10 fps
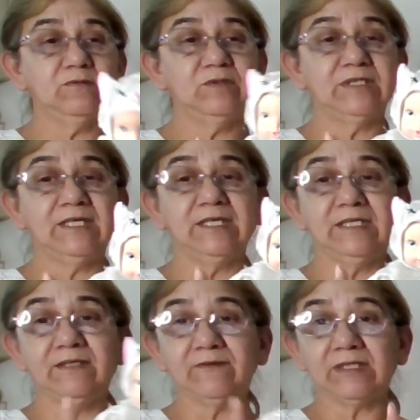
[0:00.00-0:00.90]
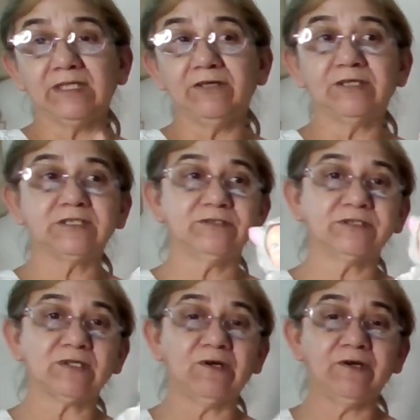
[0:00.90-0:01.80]
what any of the
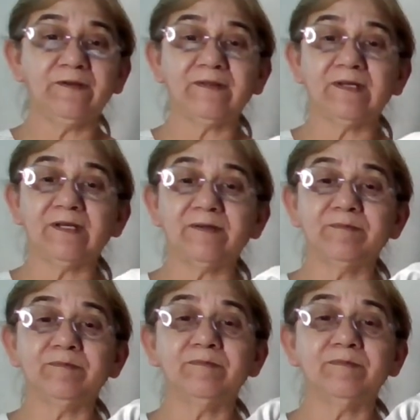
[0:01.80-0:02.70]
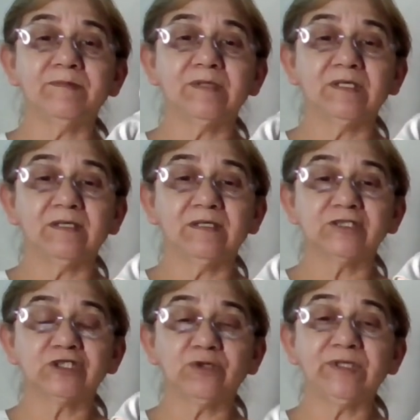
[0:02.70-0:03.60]
characters are that I'm
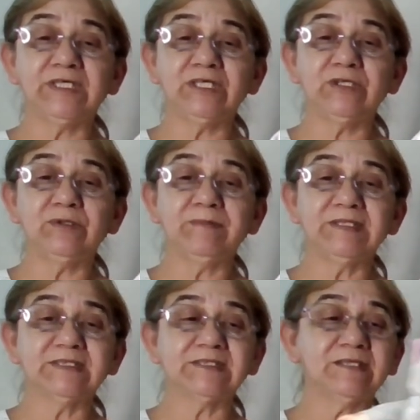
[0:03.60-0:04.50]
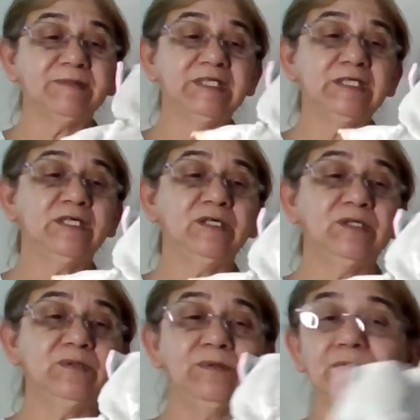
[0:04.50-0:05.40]
showing you, please let me
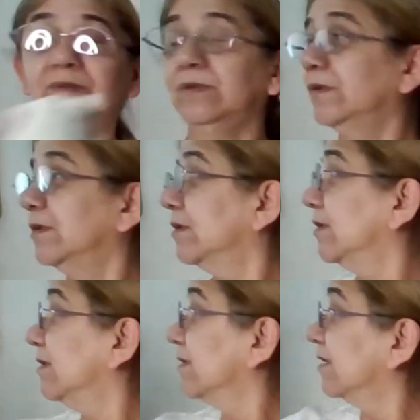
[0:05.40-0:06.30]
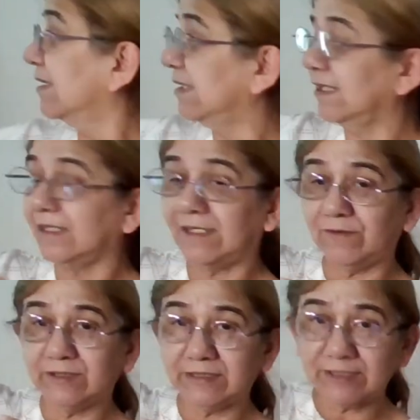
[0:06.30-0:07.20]
know. I think that
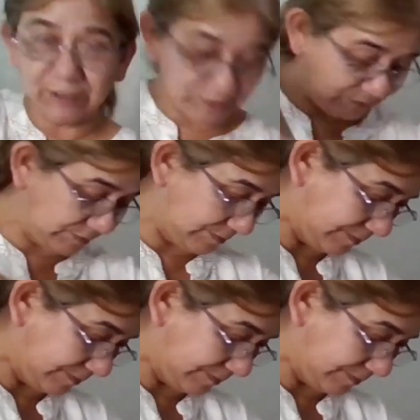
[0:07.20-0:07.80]
one's cute.